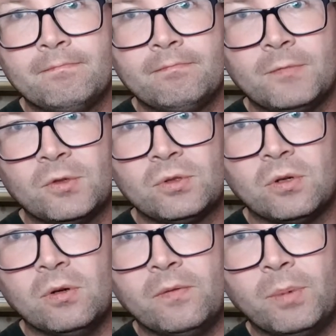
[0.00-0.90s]
I'm not
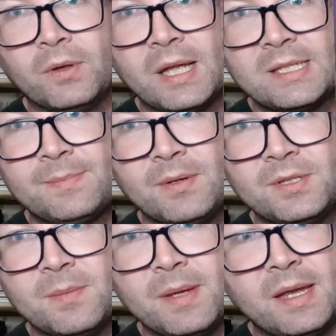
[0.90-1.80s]
sure what that's supposed
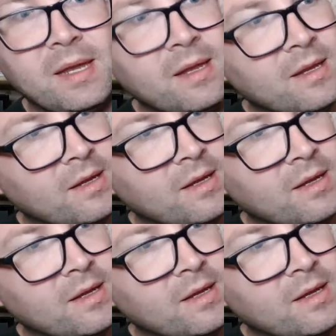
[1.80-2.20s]
to be.